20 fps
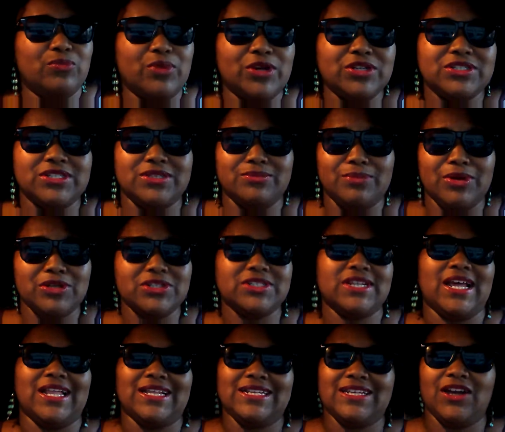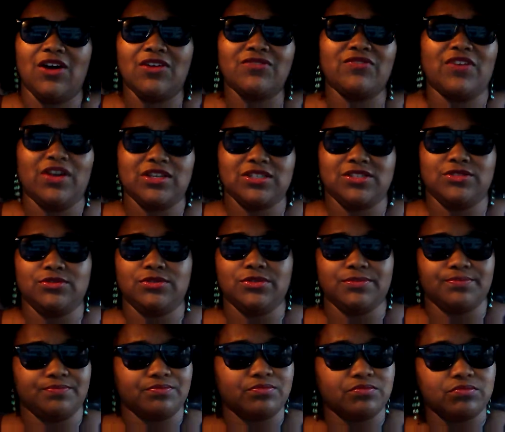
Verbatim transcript: person personality on Fox News.